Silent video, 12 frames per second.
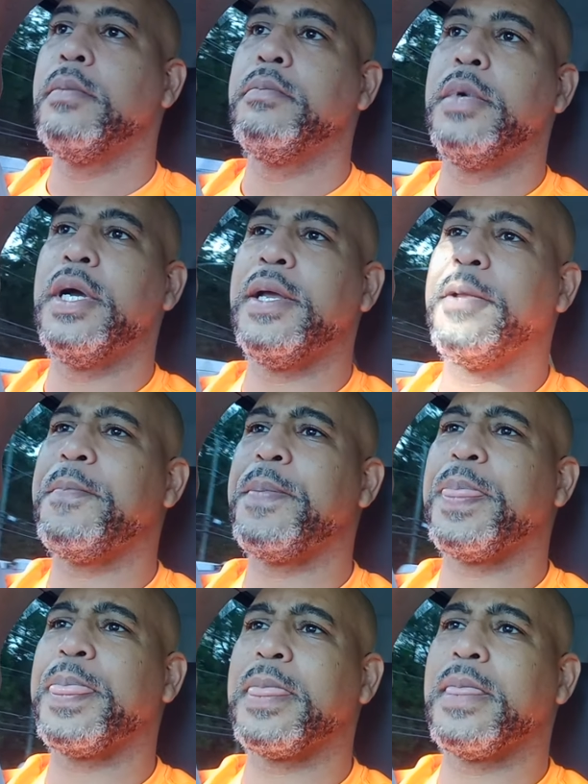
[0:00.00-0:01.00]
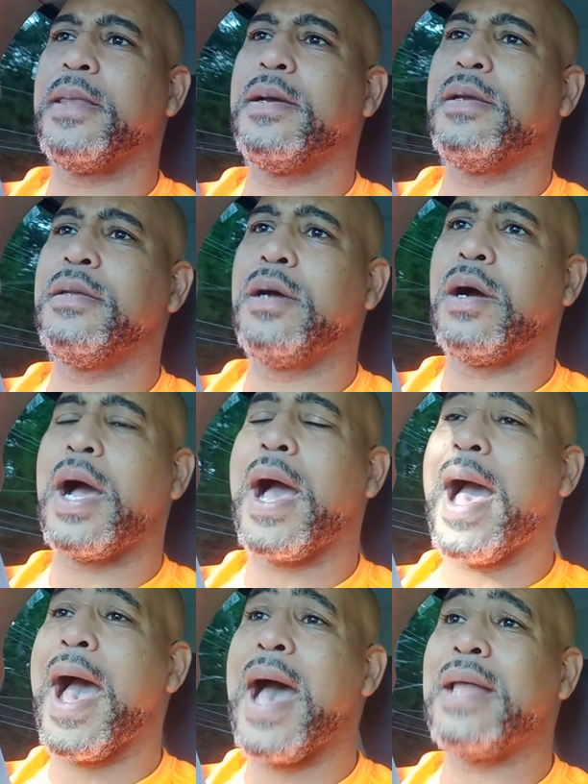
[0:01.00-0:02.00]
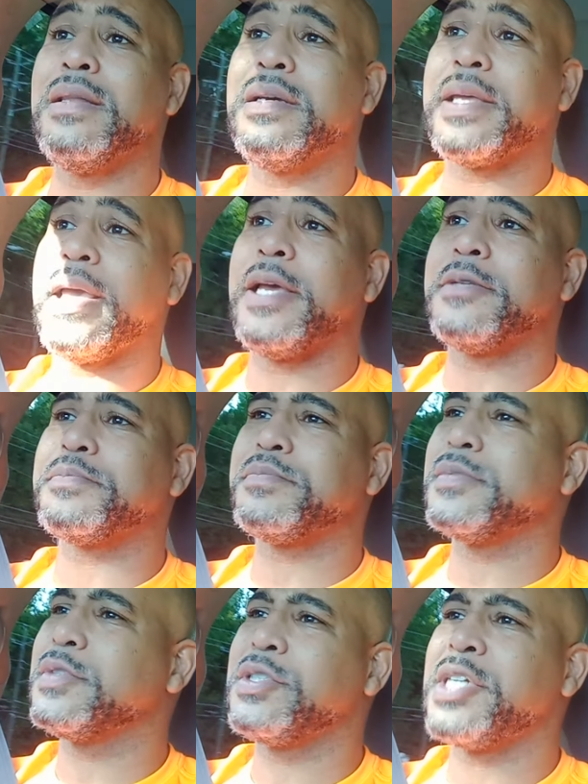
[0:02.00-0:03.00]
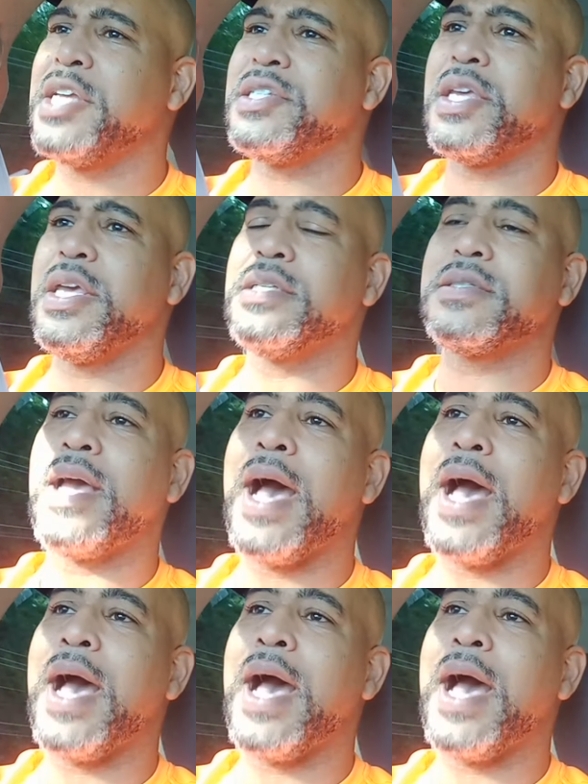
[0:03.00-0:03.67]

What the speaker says: But, you know, I look at changing gears.